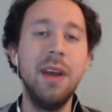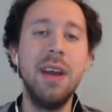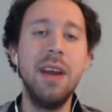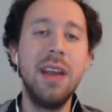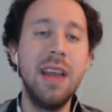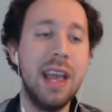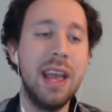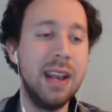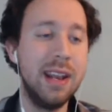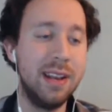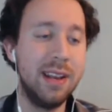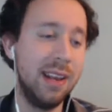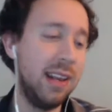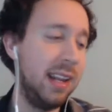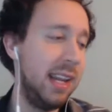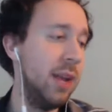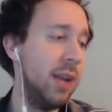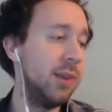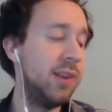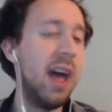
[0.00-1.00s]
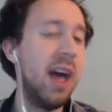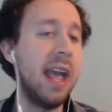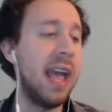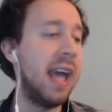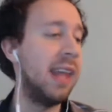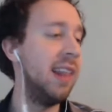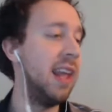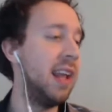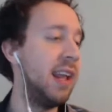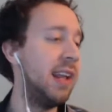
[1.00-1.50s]
And, Ty
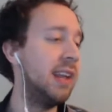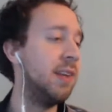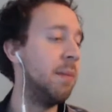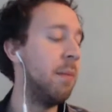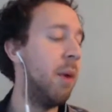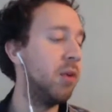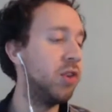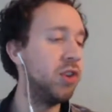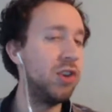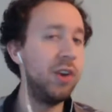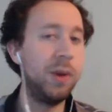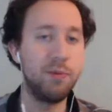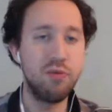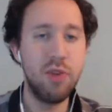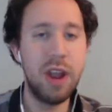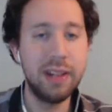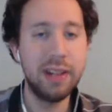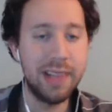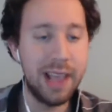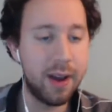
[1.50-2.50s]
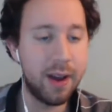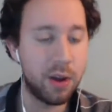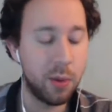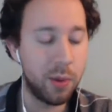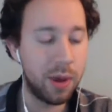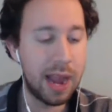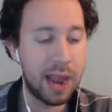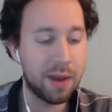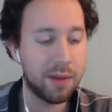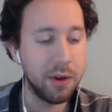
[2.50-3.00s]
had like his emotional breakdown or
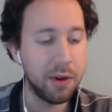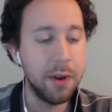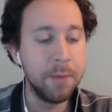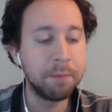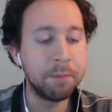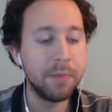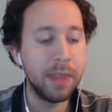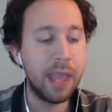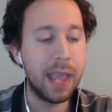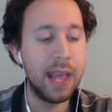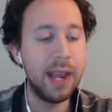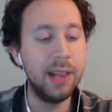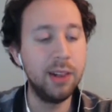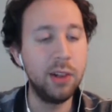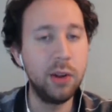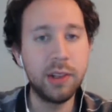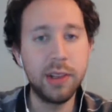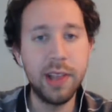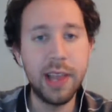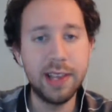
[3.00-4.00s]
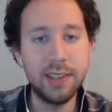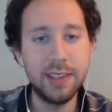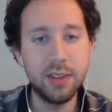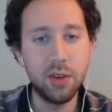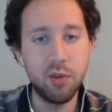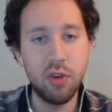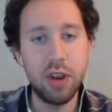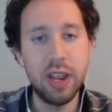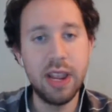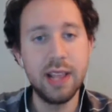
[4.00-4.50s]
whatever. And it looked like
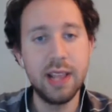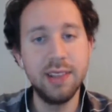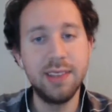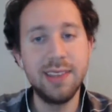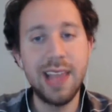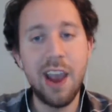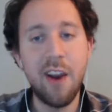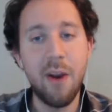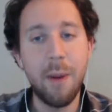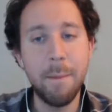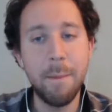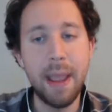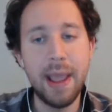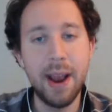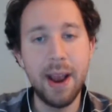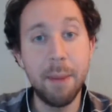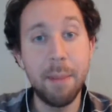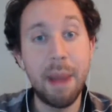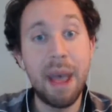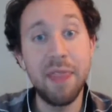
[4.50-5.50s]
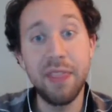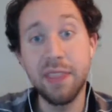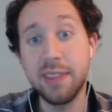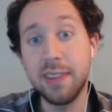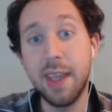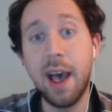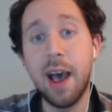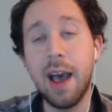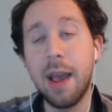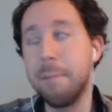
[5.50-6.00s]
Cirie and Sarah made up at the
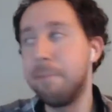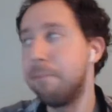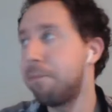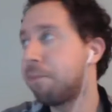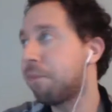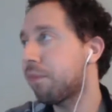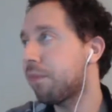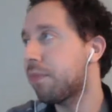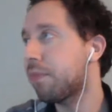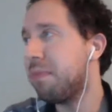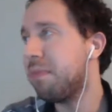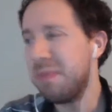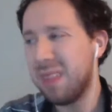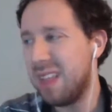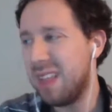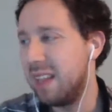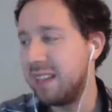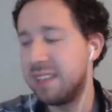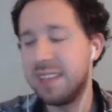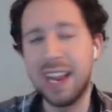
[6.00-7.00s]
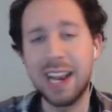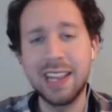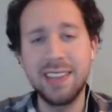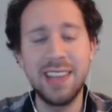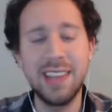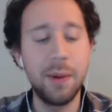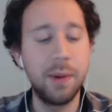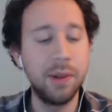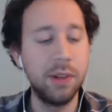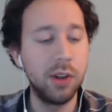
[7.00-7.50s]
time. At least
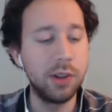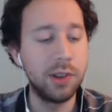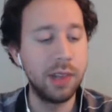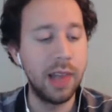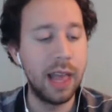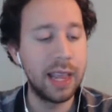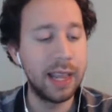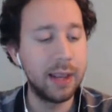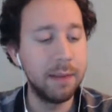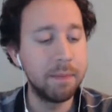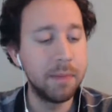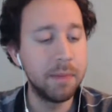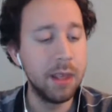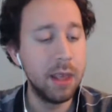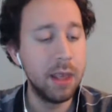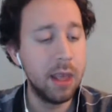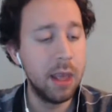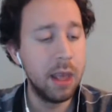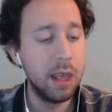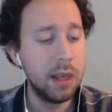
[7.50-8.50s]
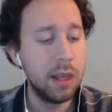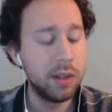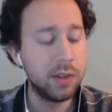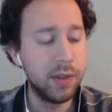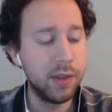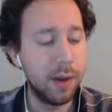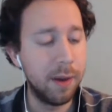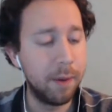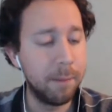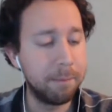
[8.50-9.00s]
that's how it looked like.
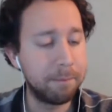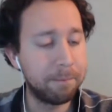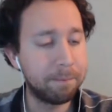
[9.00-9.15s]
So